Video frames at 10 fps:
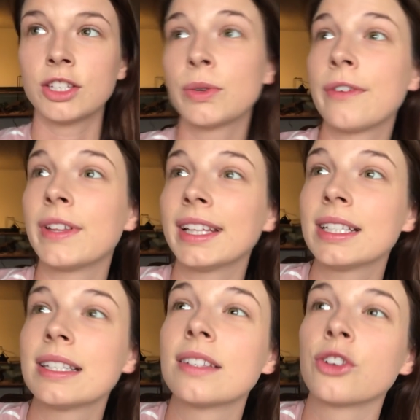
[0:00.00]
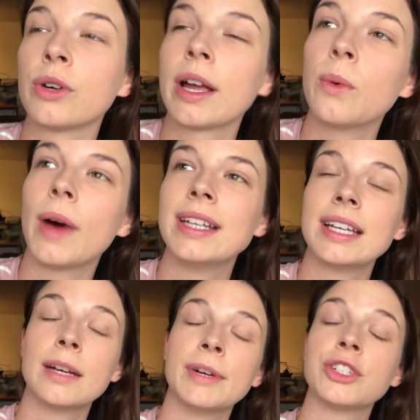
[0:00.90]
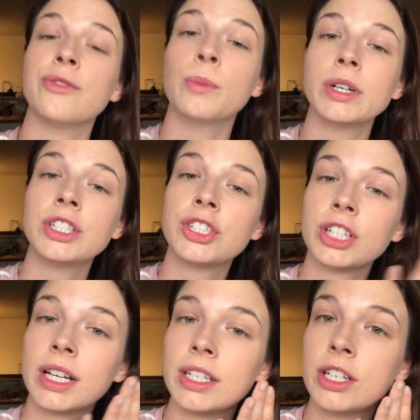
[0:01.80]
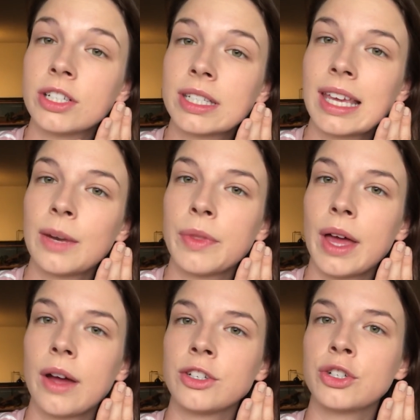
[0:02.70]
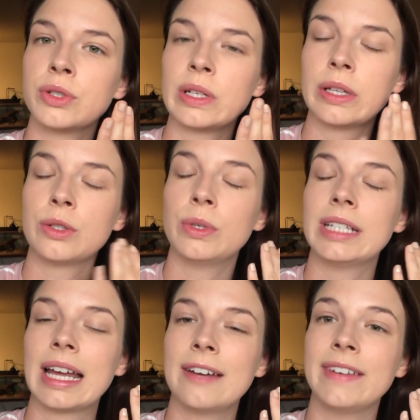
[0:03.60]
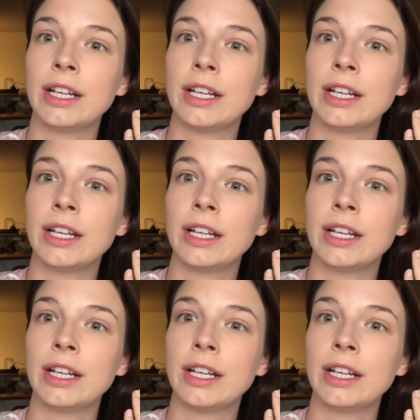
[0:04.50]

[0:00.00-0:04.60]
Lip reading: So I feel like this is a great way to get a bunch of moisture into your skin without introducing it to a ton of